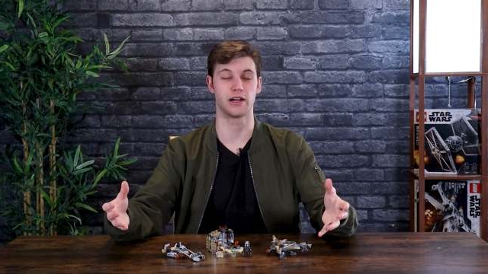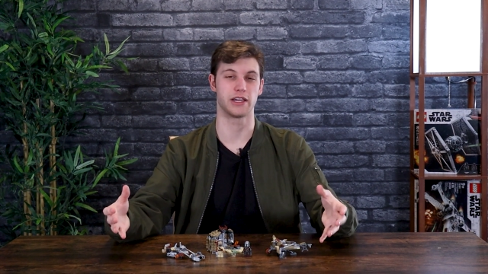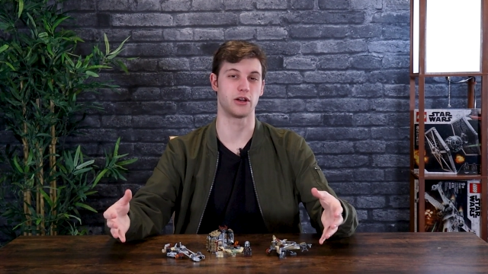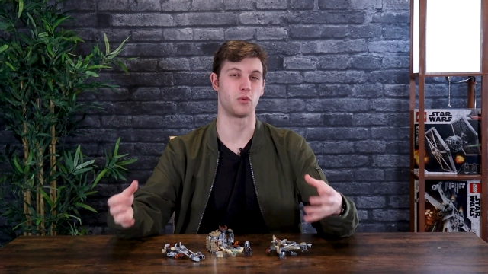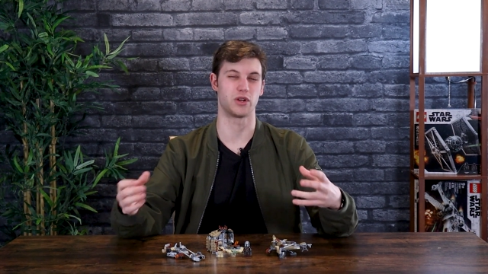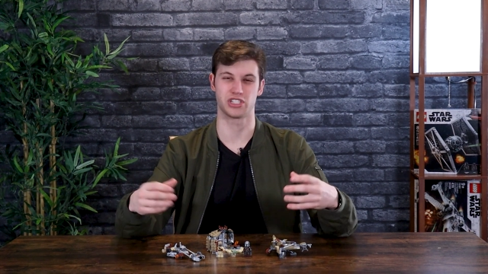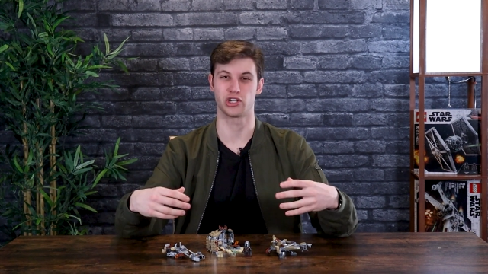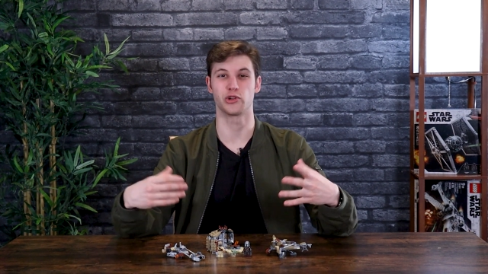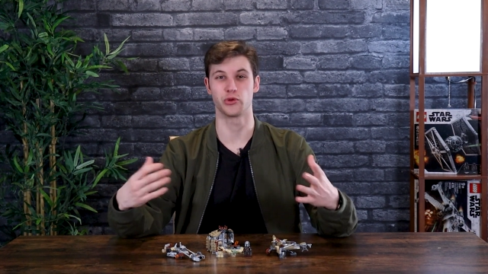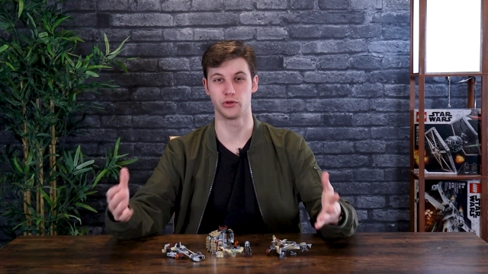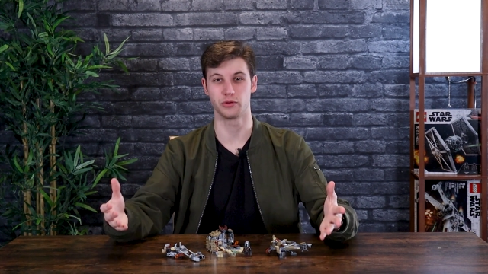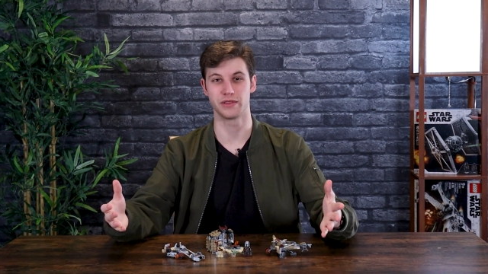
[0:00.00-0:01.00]
you know, what's
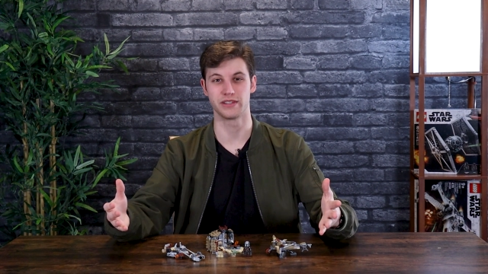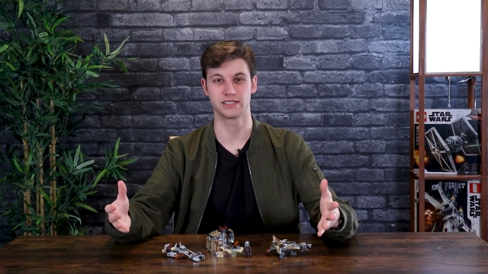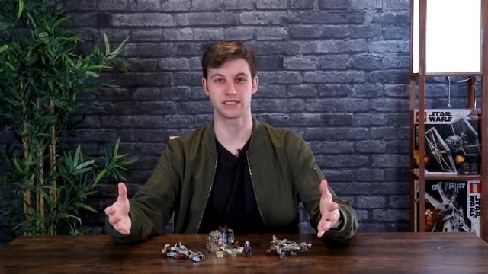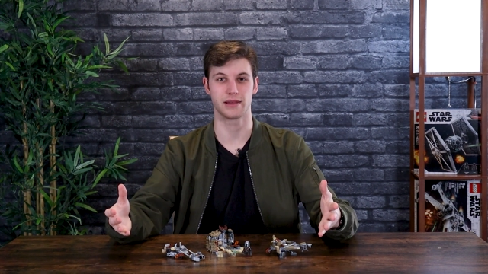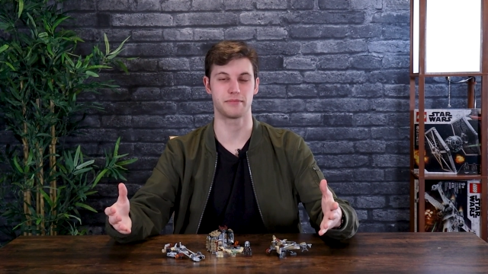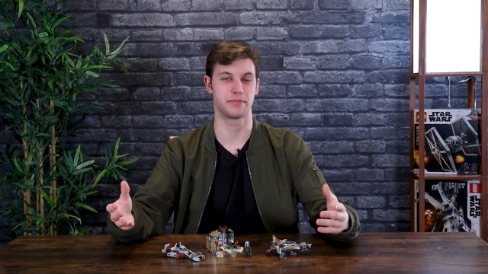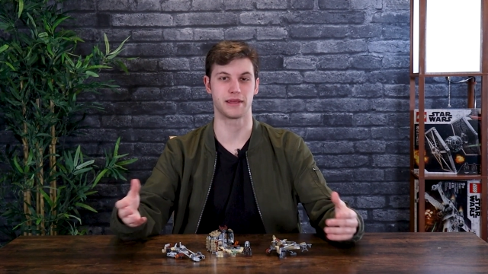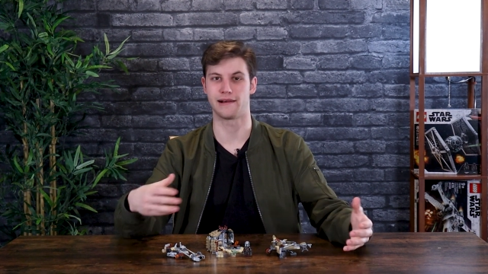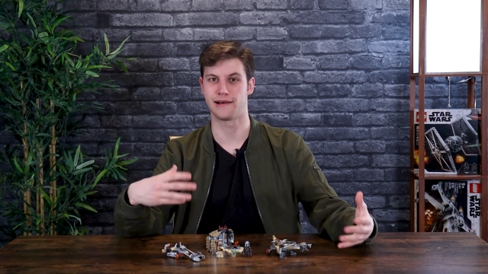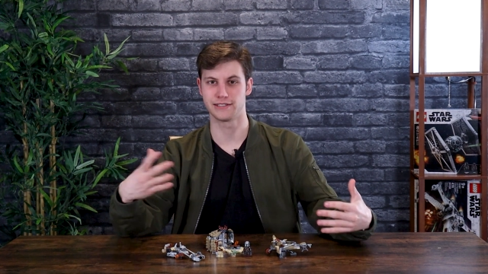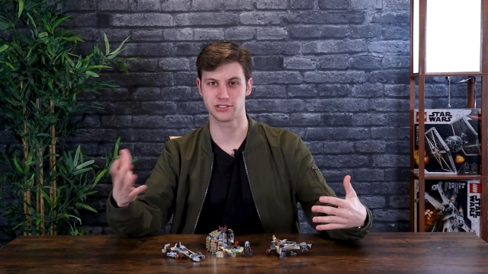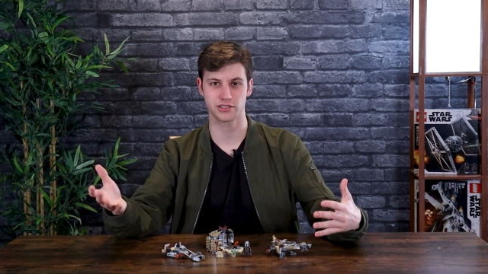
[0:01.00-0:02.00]
included with the set
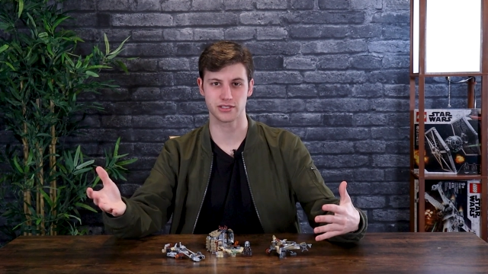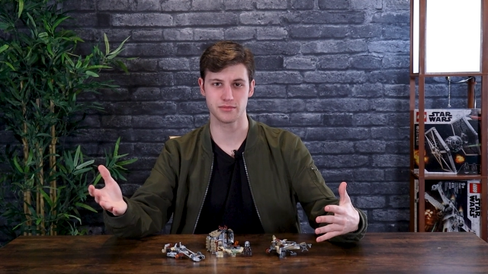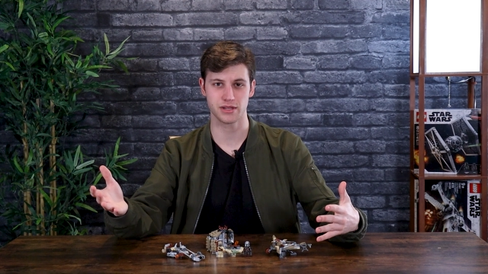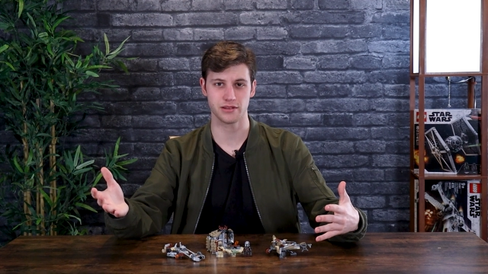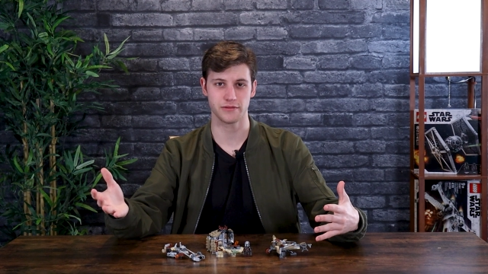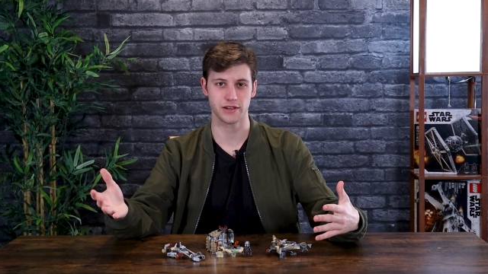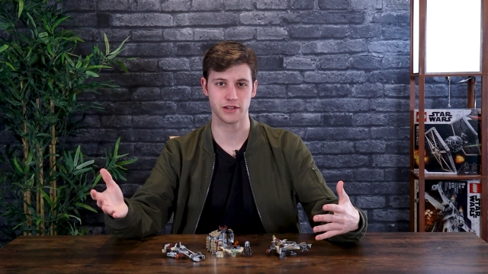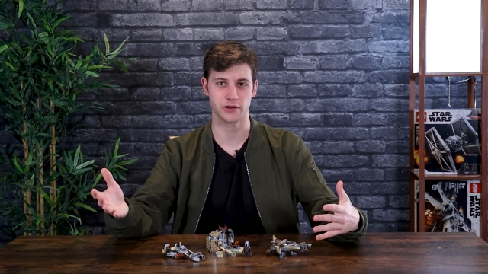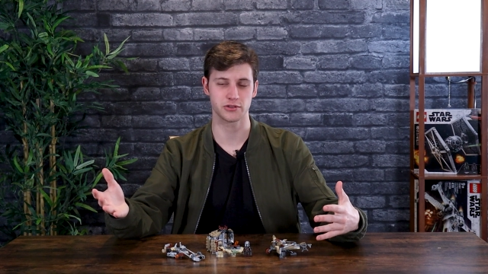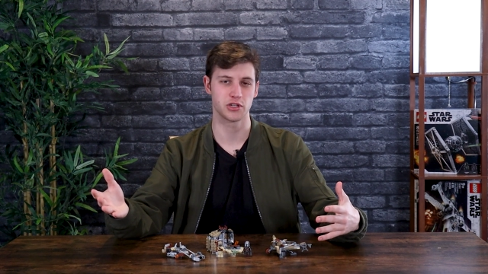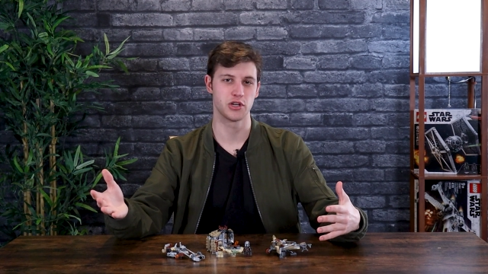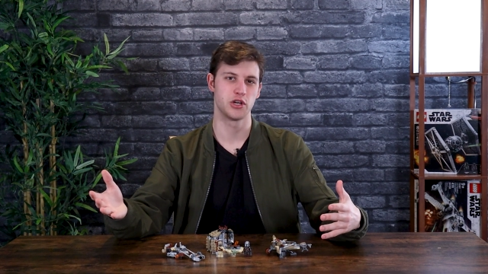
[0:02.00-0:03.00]
beyond just the
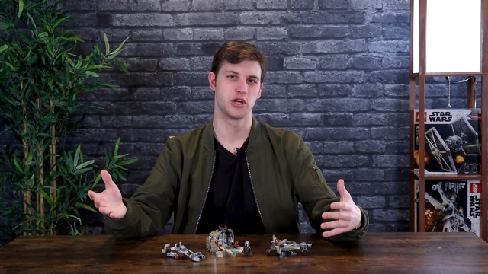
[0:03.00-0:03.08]
minifigures.